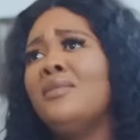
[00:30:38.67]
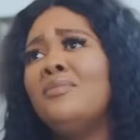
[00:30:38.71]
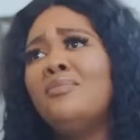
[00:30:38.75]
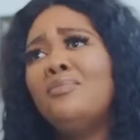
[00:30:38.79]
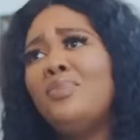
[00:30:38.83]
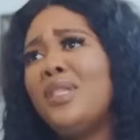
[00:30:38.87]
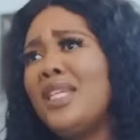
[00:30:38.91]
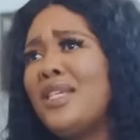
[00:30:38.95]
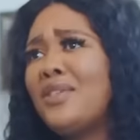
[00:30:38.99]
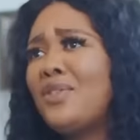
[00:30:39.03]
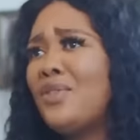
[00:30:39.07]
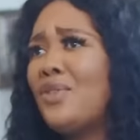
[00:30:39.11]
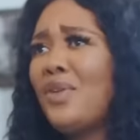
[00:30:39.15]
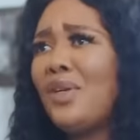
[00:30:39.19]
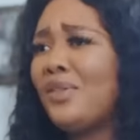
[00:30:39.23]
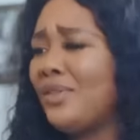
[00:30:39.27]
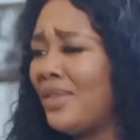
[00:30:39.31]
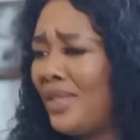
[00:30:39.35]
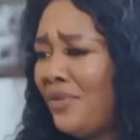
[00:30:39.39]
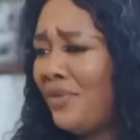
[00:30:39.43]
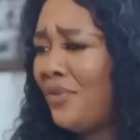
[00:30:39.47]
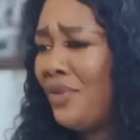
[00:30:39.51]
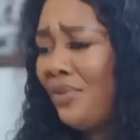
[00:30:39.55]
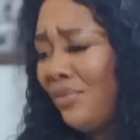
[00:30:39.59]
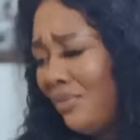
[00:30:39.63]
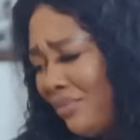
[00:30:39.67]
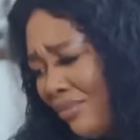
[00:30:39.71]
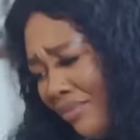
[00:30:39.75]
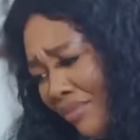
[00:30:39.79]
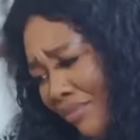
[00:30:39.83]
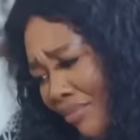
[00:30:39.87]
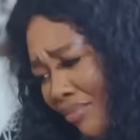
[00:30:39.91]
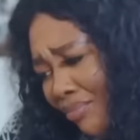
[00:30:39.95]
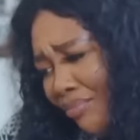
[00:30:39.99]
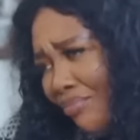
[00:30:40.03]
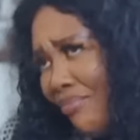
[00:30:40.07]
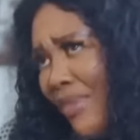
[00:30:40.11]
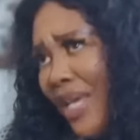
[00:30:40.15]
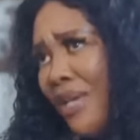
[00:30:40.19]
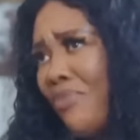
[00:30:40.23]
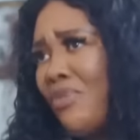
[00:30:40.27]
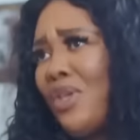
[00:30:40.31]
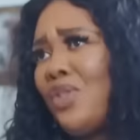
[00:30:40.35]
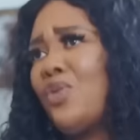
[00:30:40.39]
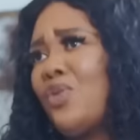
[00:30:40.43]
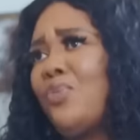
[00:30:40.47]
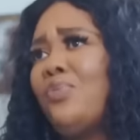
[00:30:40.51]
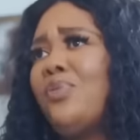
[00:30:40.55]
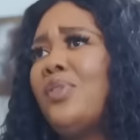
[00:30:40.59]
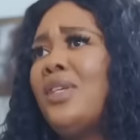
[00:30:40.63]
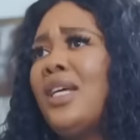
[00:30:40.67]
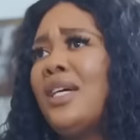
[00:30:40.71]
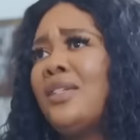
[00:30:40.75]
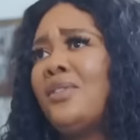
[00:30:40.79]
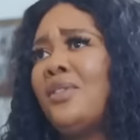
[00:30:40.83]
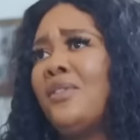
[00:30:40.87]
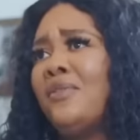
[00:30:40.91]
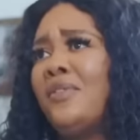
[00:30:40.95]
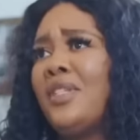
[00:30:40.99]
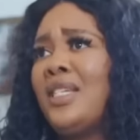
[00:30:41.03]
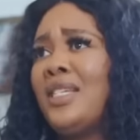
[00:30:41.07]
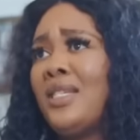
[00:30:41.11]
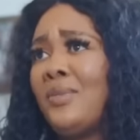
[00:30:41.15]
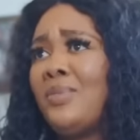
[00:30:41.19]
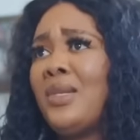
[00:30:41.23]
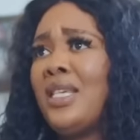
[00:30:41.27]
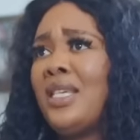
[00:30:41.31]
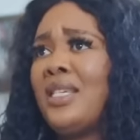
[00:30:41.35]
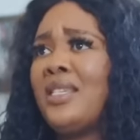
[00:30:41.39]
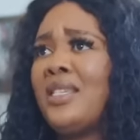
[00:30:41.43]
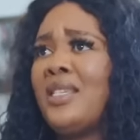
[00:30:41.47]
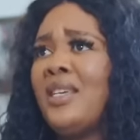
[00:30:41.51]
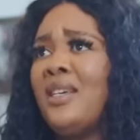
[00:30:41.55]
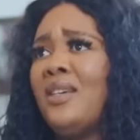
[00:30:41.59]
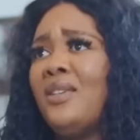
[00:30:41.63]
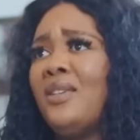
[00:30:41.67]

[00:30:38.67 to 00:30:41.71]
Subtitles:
Please don't even make me to pull out of this, please,